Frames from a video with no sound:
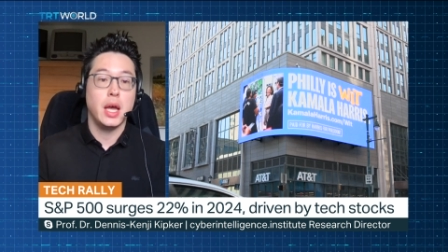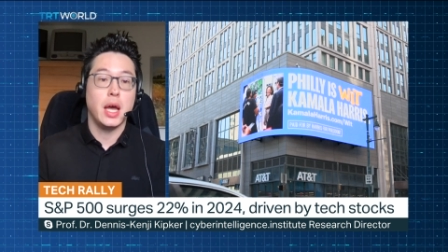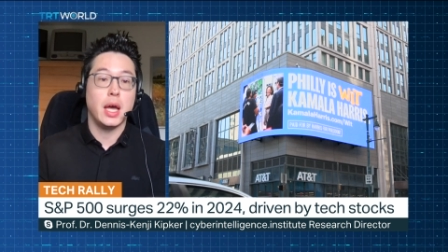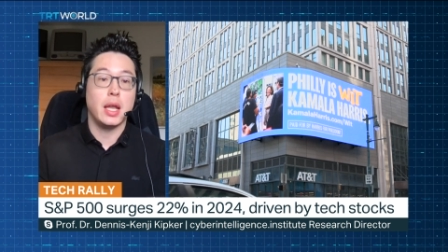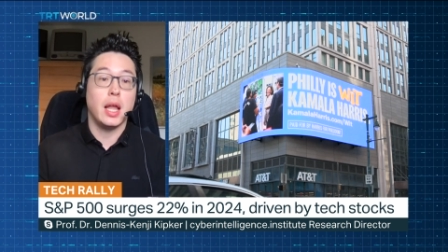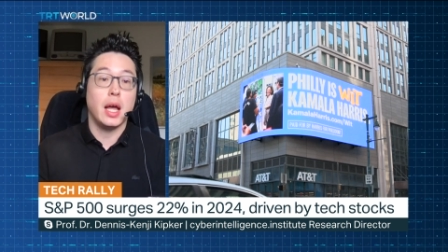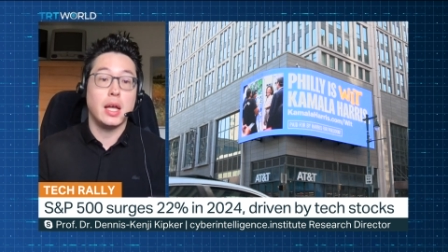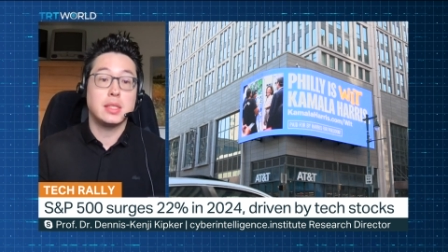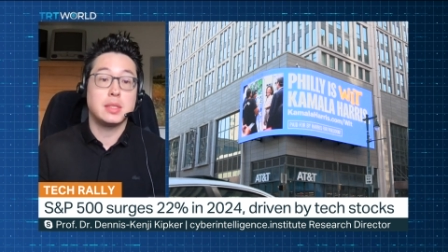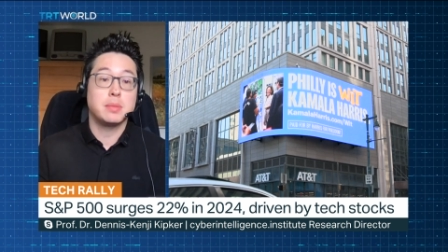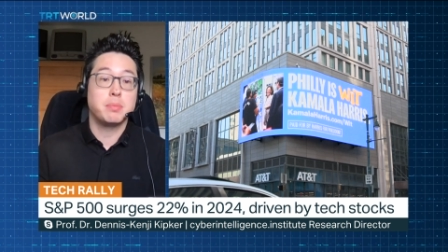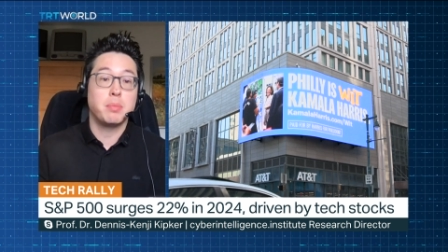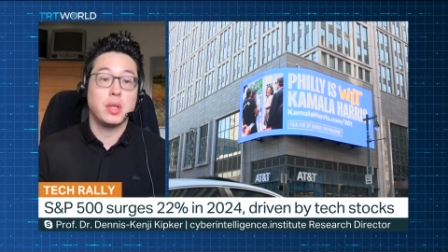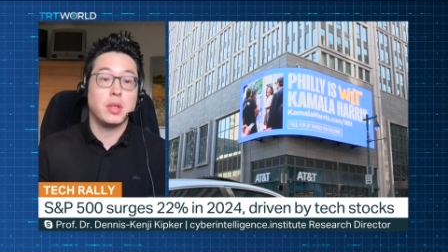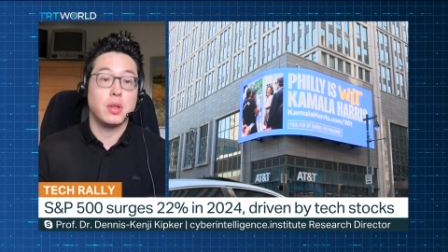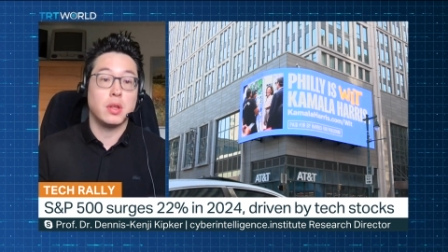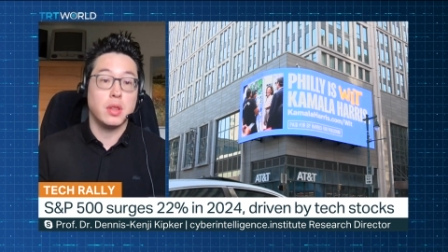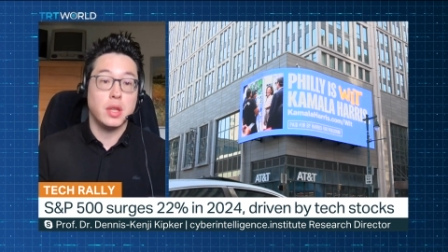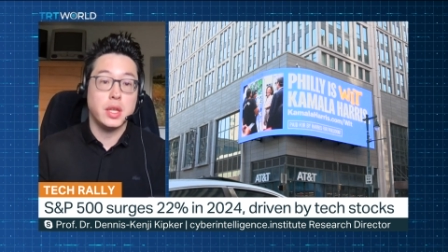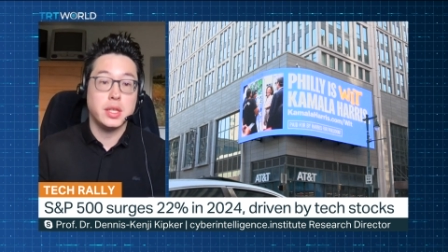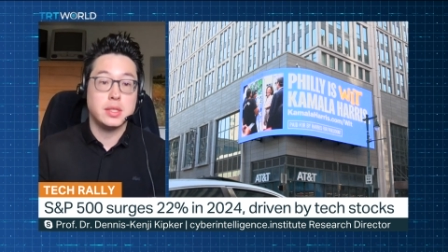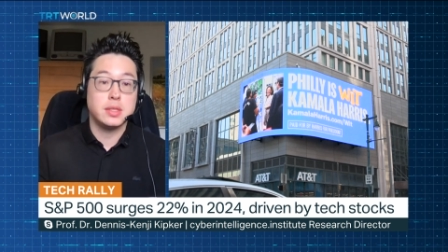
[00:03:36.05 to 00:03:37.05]
And last but
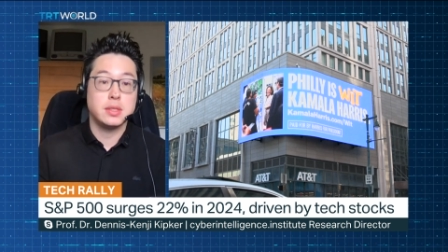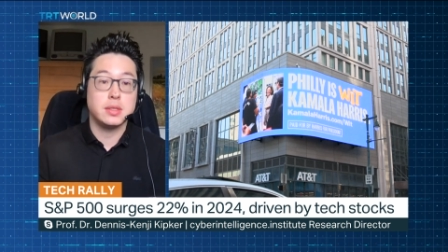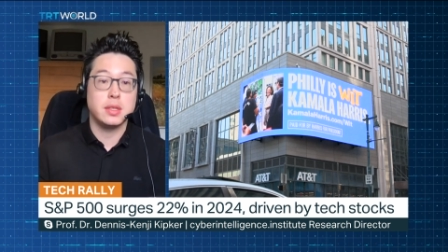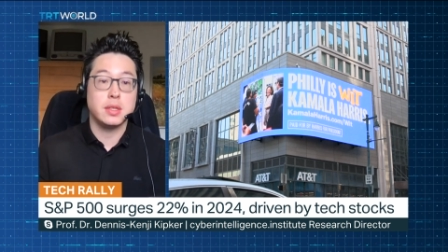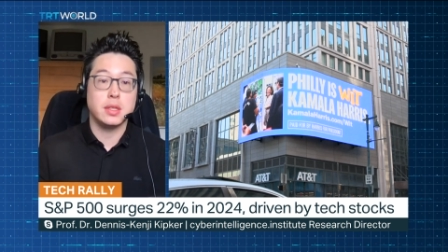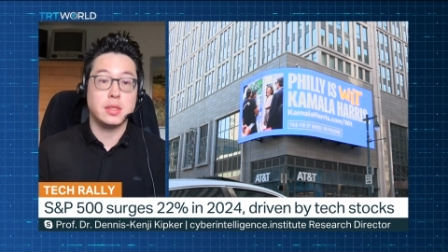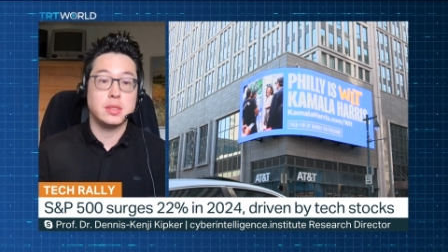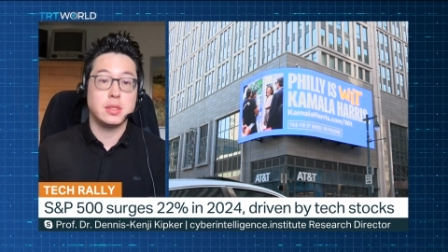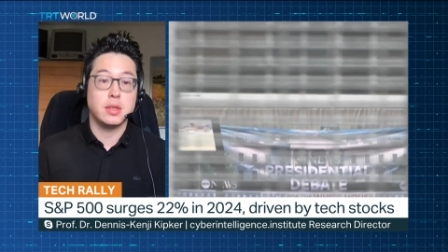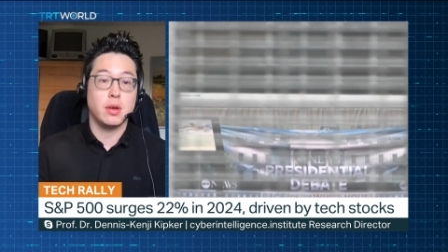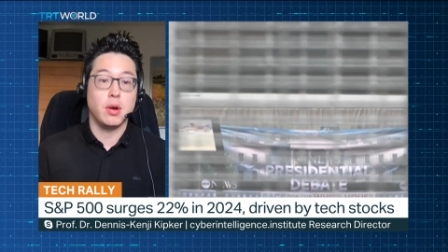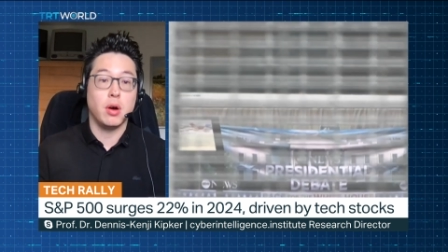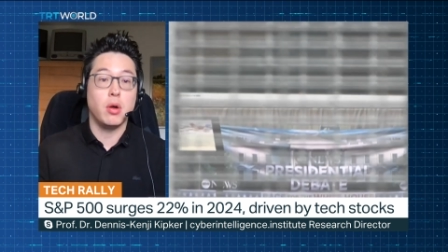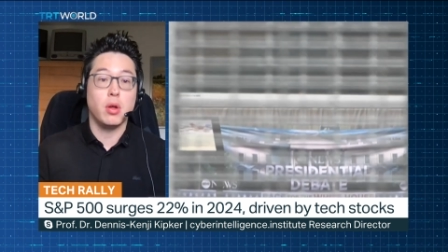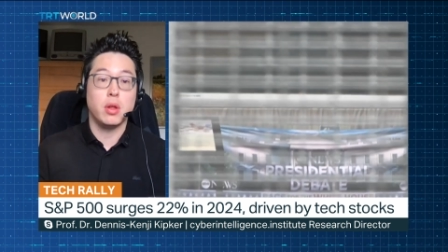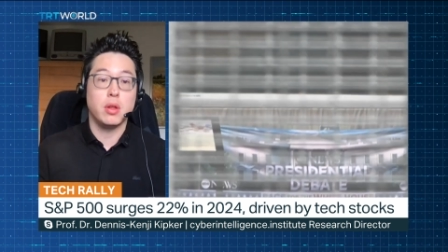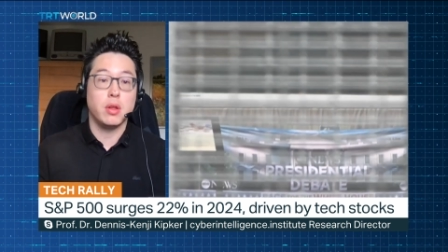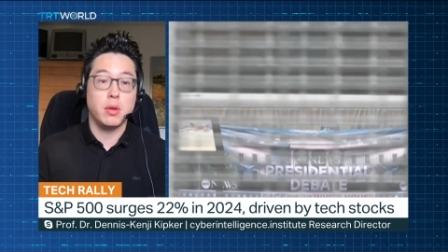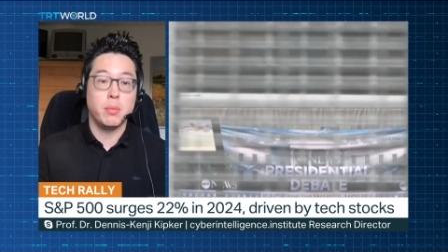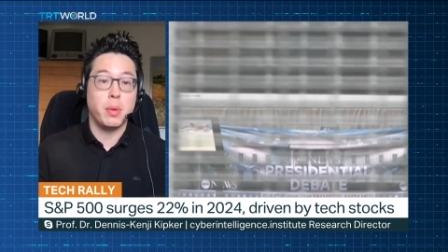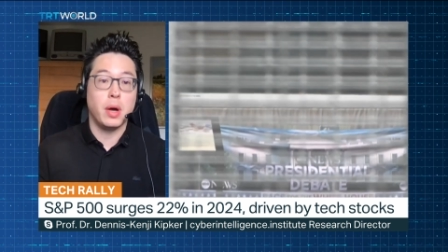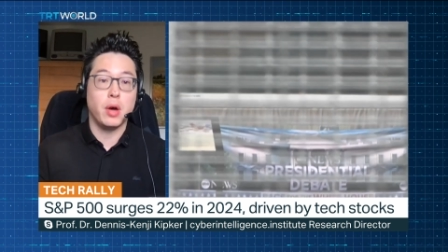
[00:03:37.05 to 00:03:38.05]
not least, it's
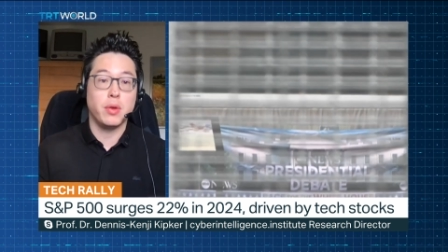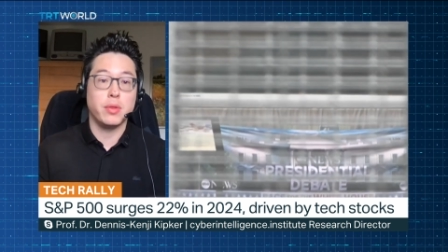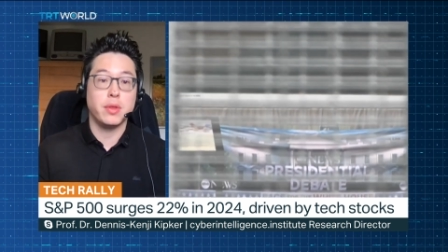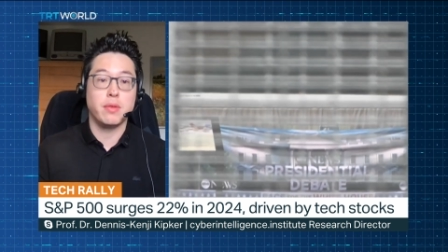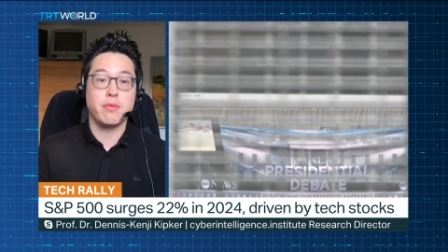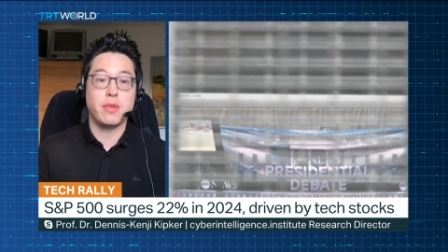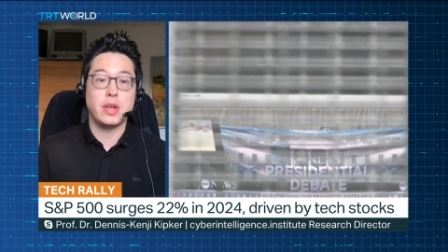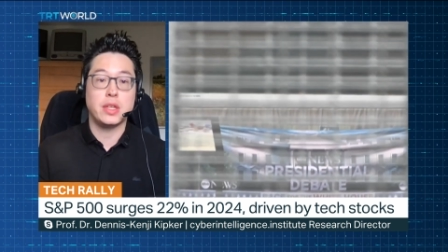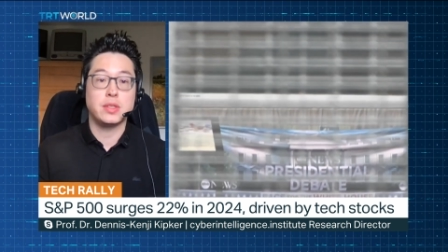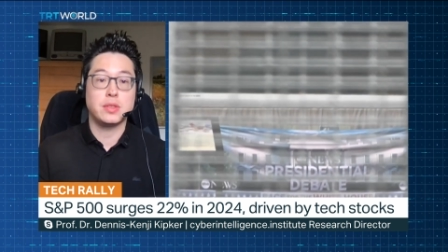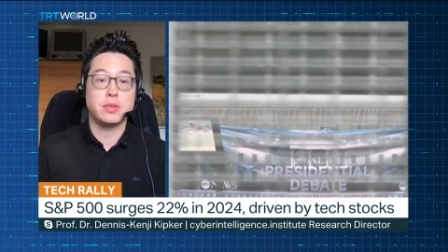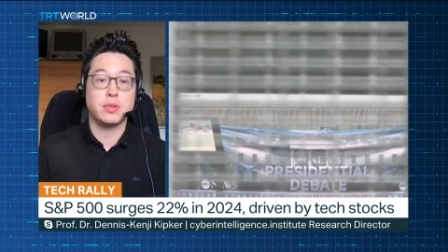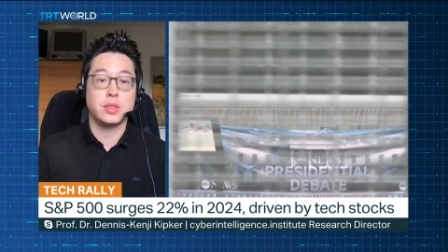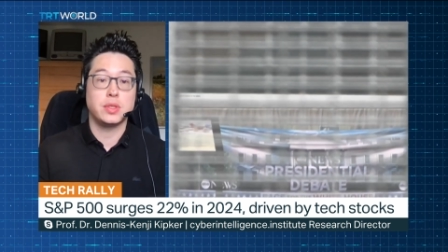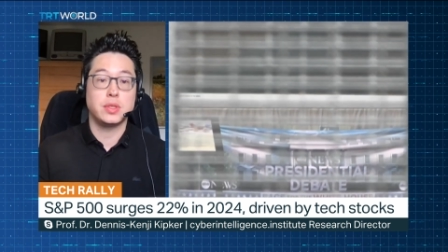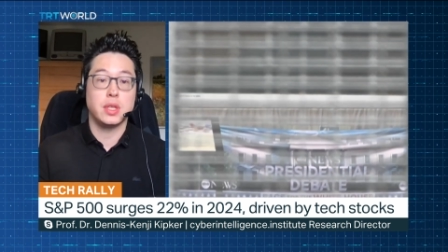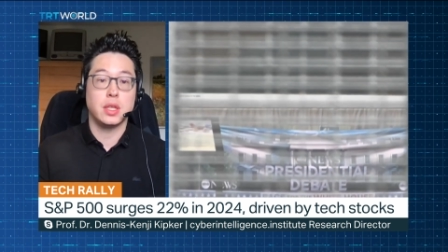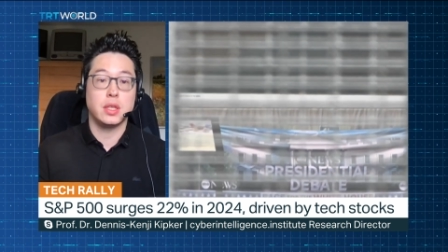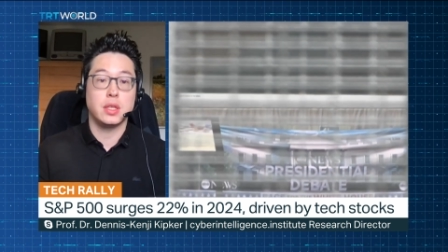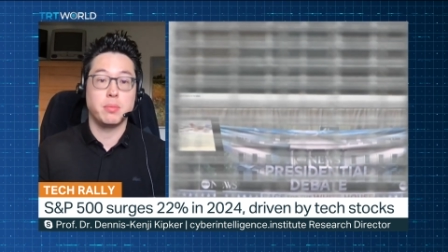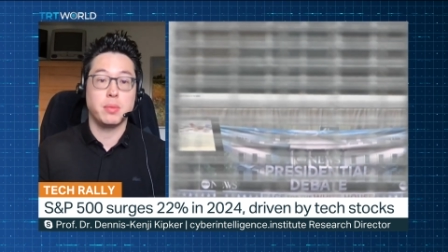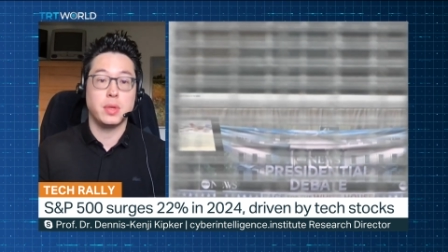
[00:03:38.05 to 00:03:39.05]
all about investor
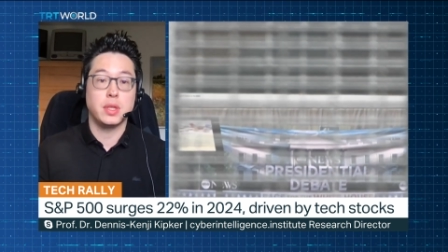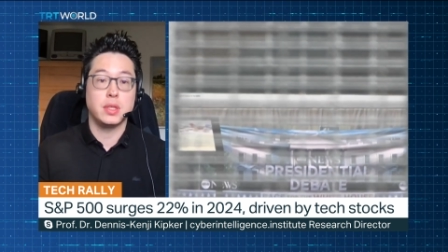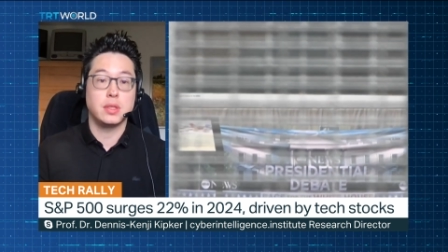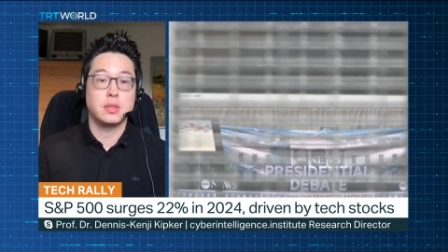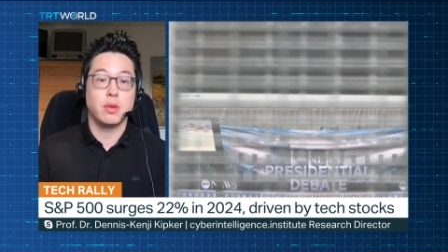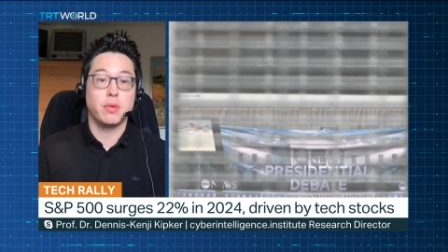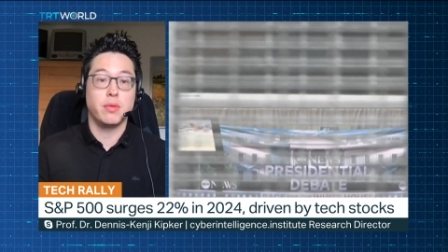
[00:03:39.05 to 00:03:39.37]
sentiment.